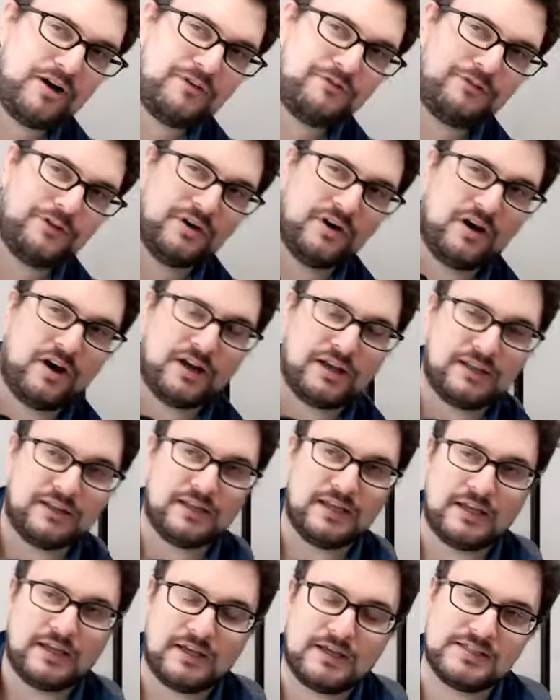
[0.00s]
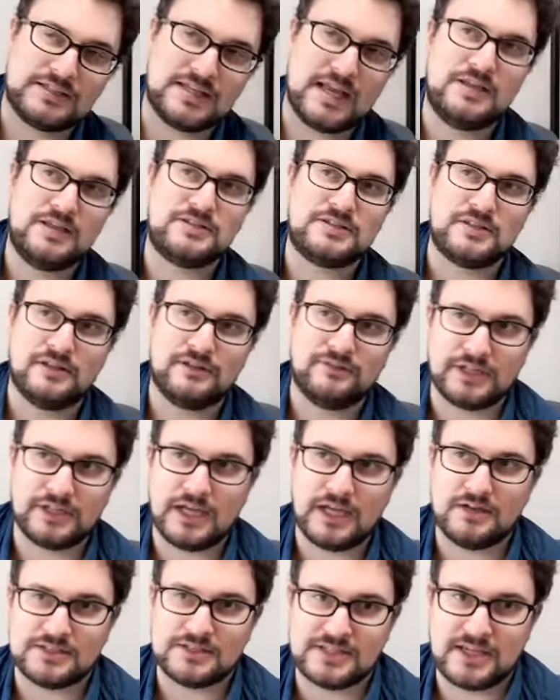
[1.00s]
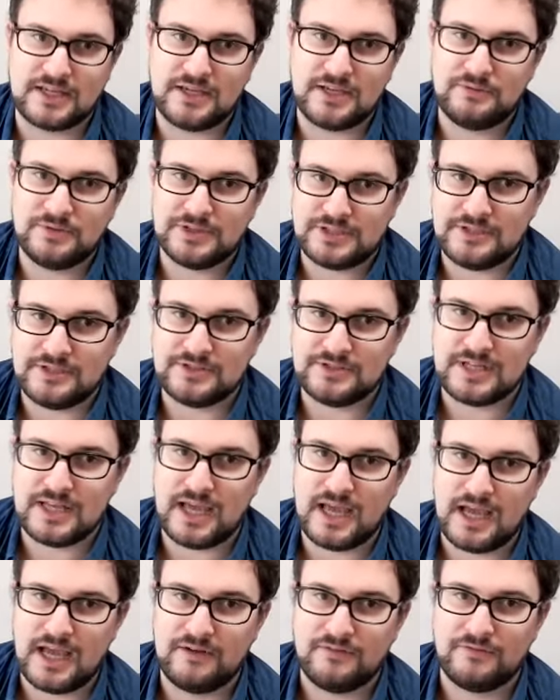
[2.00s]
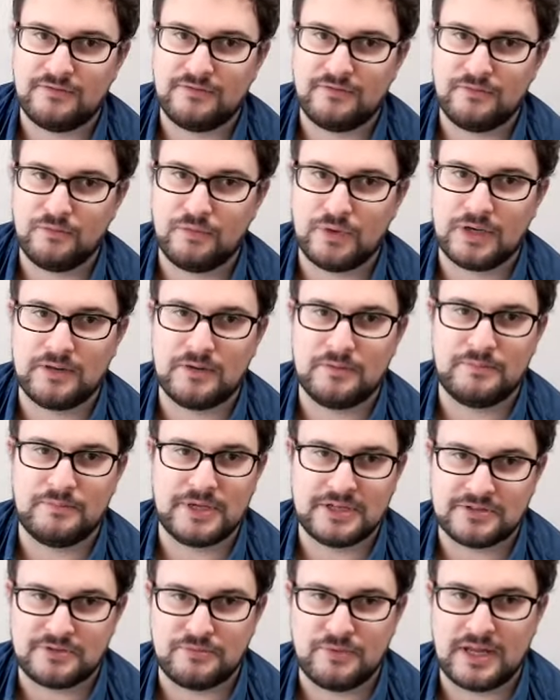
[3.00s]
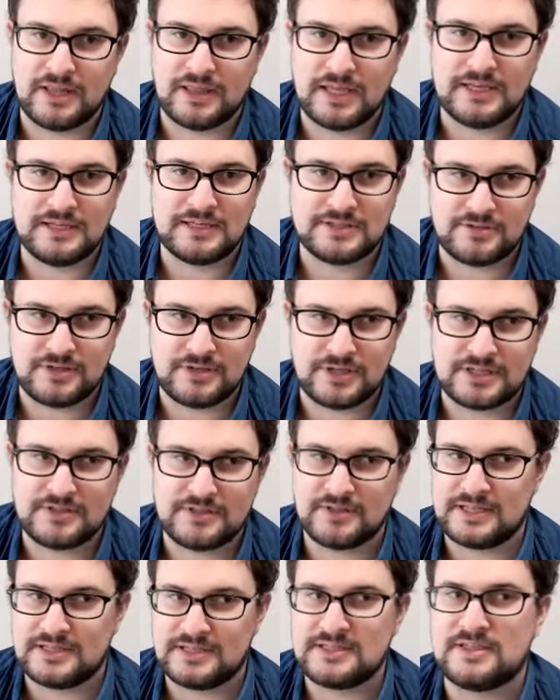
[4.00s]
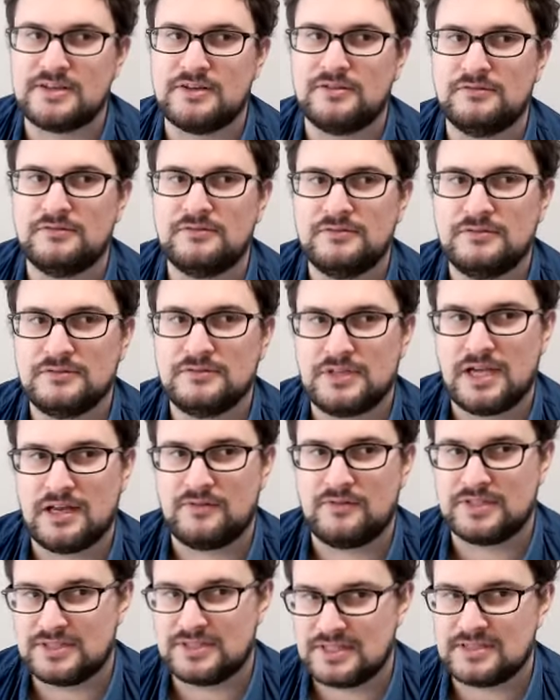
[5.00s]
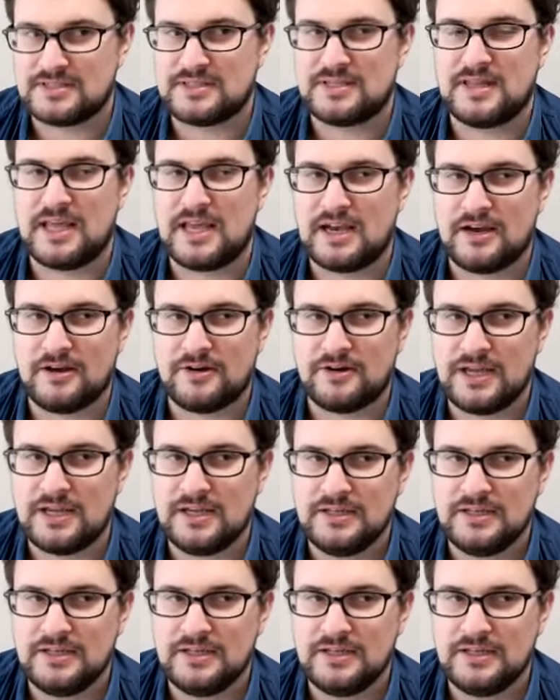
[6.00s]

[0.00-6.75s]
and on in like because I used to live in Kawasaki, which used to have one of the biggest red light districts, so they still kind of exist in that area.